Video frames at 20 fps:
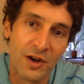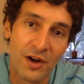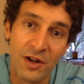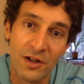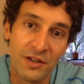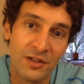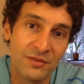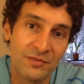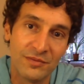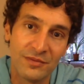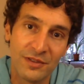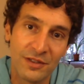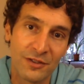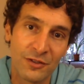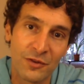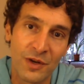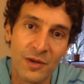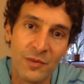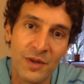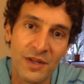All
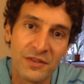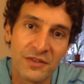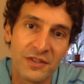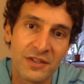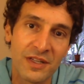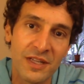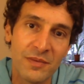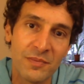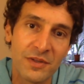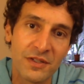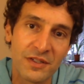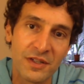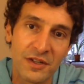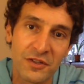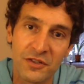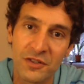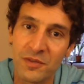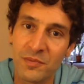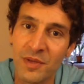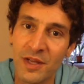great ways to keep in
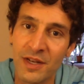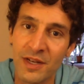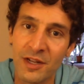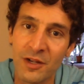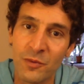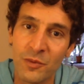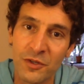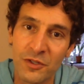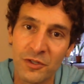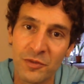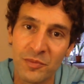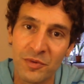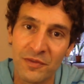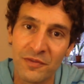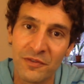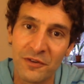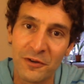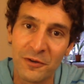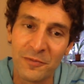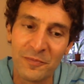touch depending on what you
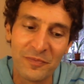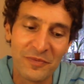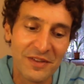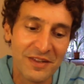prefer.